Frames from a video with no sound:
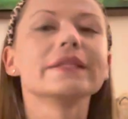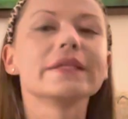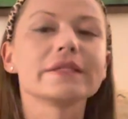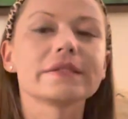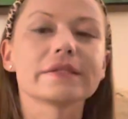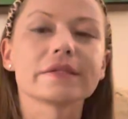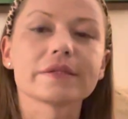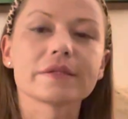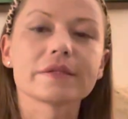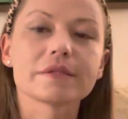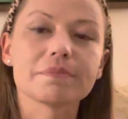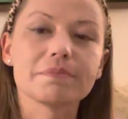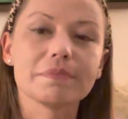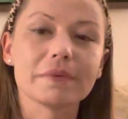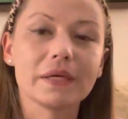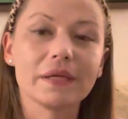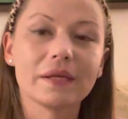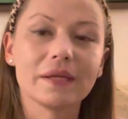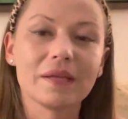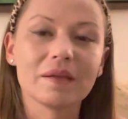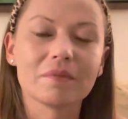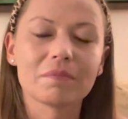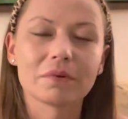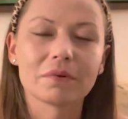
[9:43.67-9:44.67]
This is
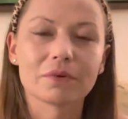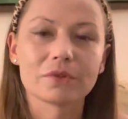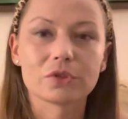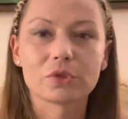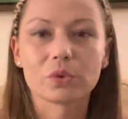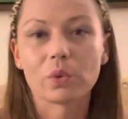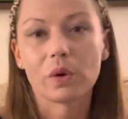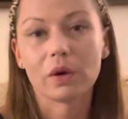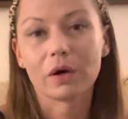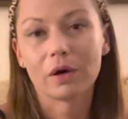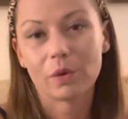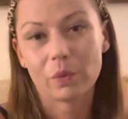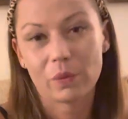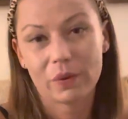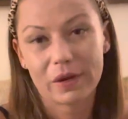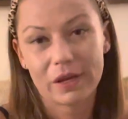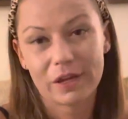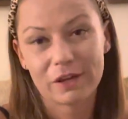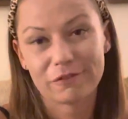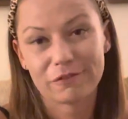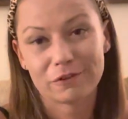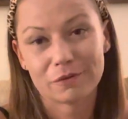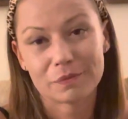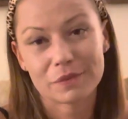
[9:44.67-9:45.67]
being able to walk
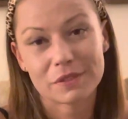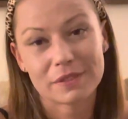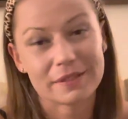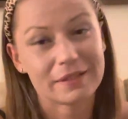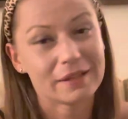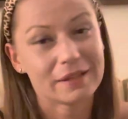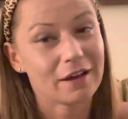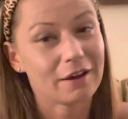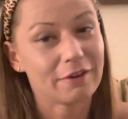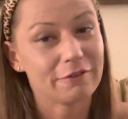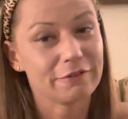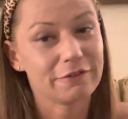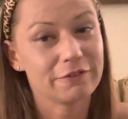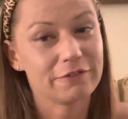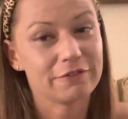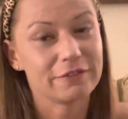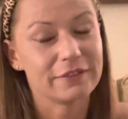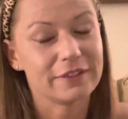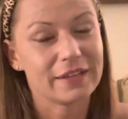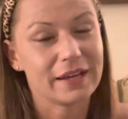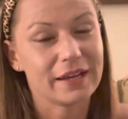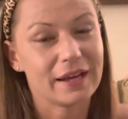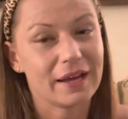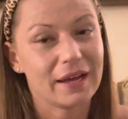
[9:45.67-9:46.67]
away from stuff
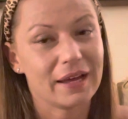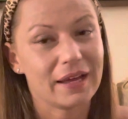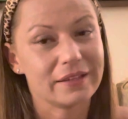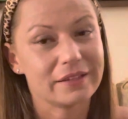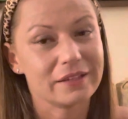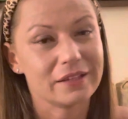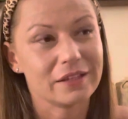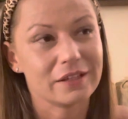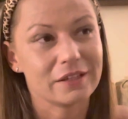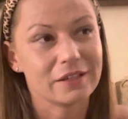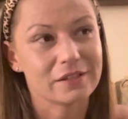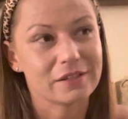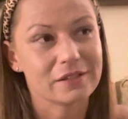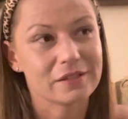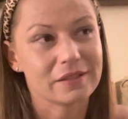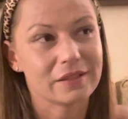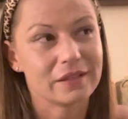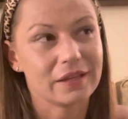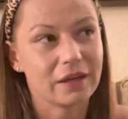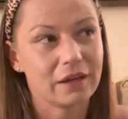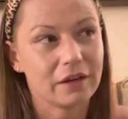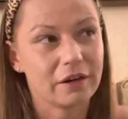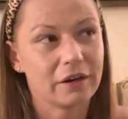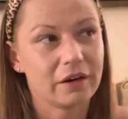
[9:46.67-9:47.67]
that is
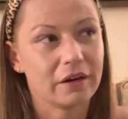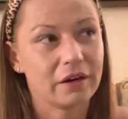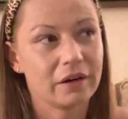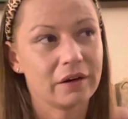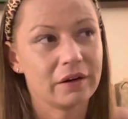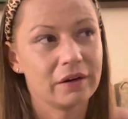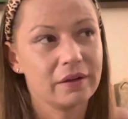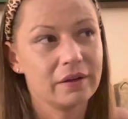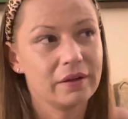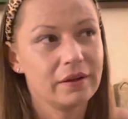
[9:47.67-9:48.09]
there,